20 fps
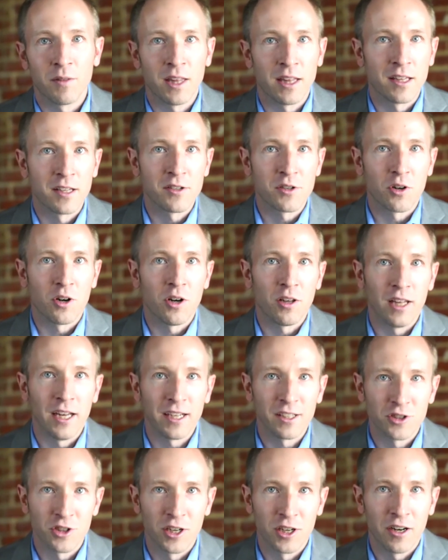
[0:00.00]
are all like
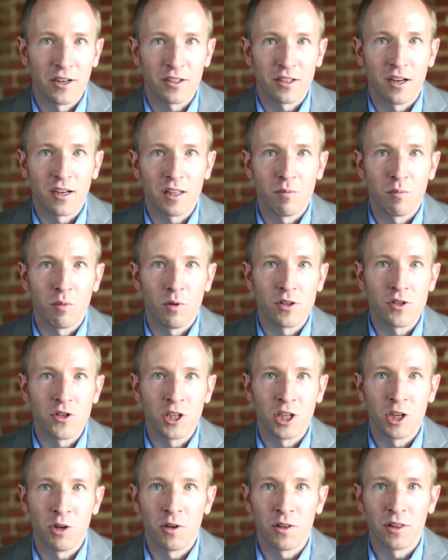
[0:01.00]
generic talking points. You can go
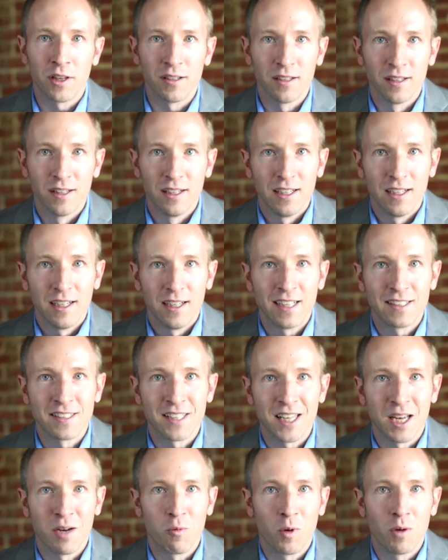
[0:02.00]
on the SEM
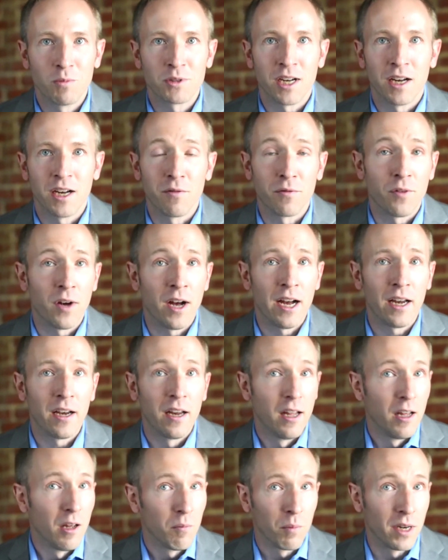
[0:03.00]
website and find,
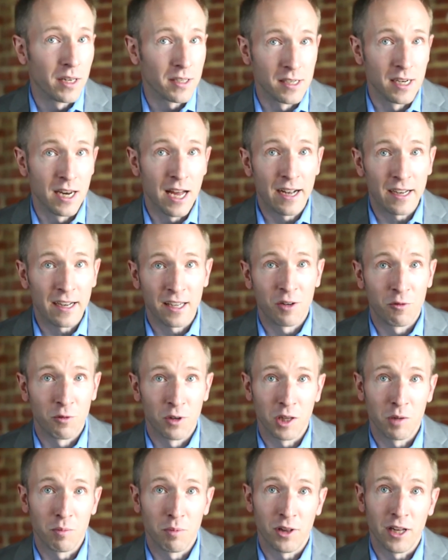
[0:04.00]
but it's not going to really
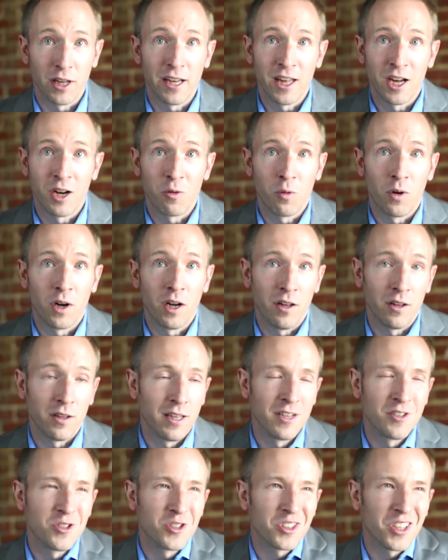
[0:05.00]
play that well. It's
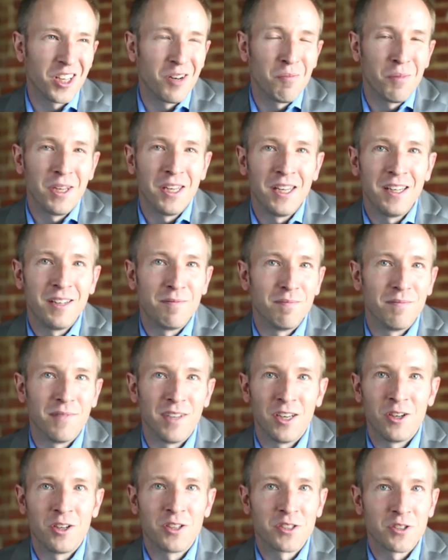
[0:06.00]
just going to be, you'll
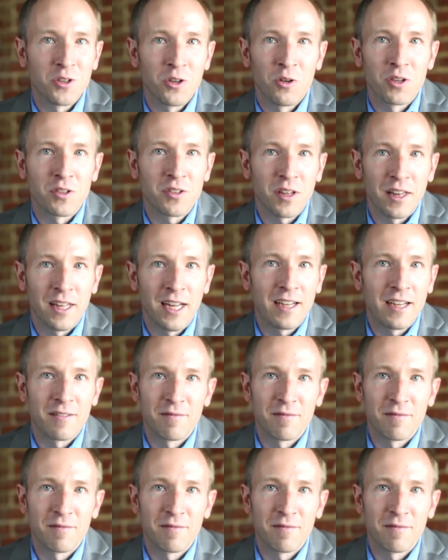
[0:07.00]
just go like,